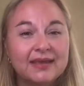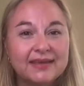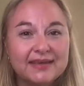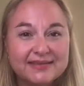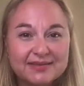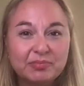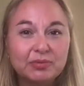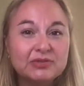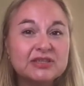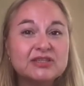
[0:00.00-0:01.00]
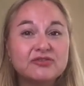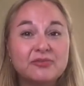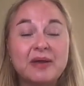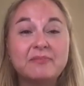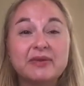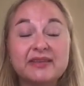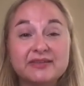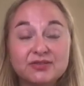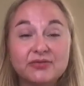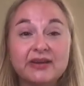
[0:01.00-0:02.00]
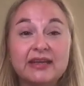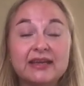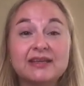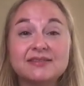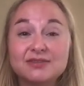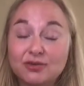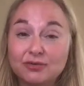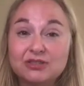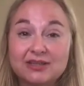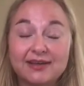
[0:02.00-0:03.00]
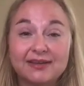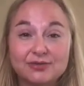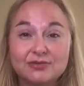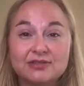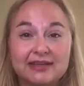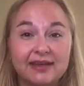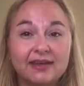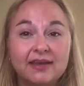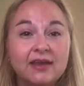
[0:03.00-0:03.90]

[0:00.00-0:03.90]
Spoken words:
It's important to remember that screening is not diagnostic.